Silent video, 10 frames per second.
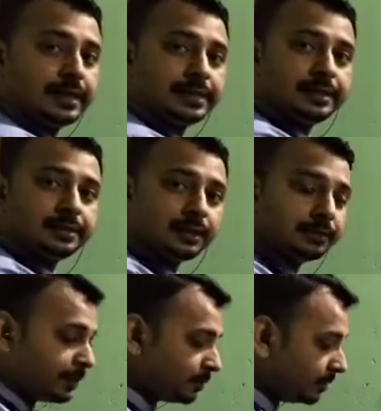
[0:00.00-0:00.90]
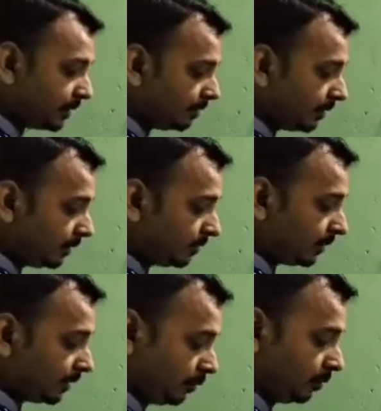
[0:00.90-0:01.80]
Is it third person singular
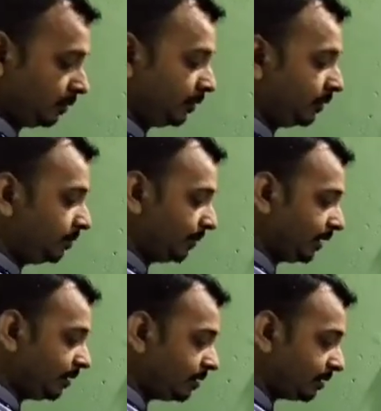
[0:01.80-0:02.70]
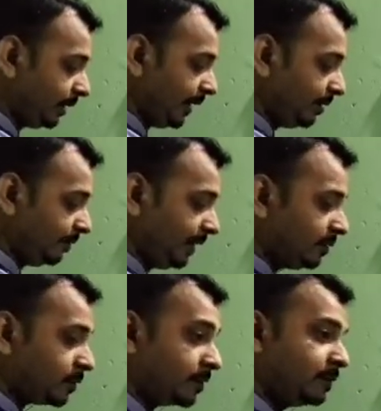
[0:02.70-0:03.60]
number? No, because they
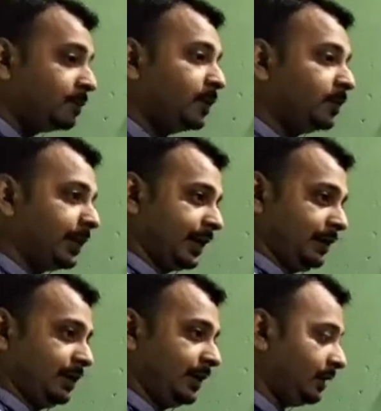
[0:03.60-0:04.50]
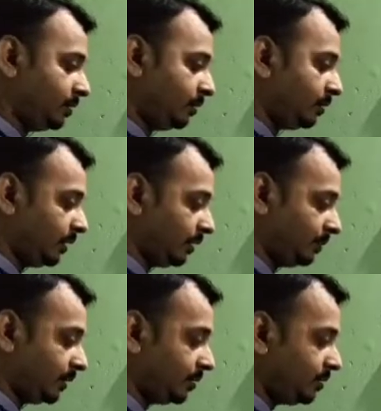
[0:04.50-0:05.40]
means plural. It is not
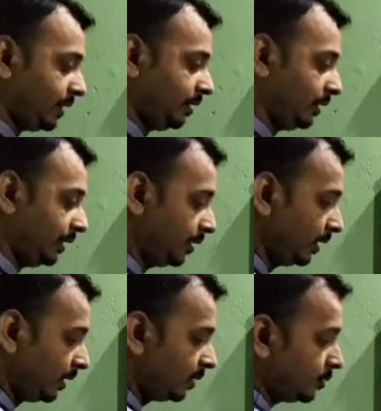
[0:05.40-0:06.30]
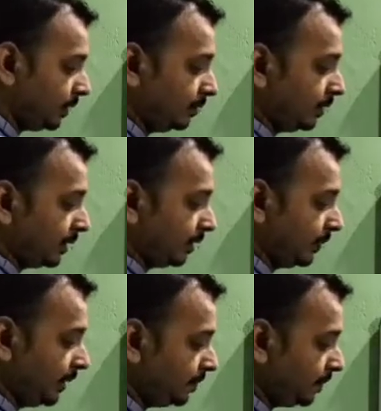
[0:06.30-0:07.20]
third person singular. So it will
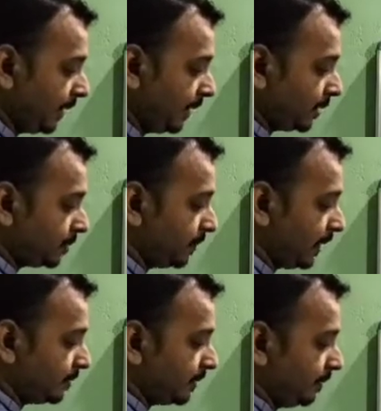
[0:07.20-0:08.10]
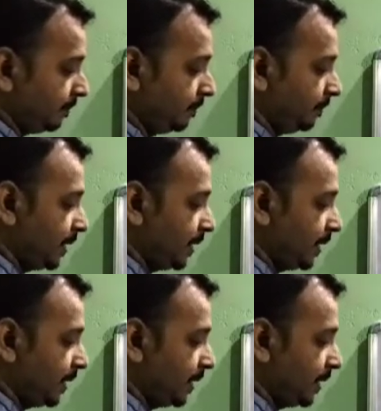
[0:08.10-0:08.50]
remain play as play, same.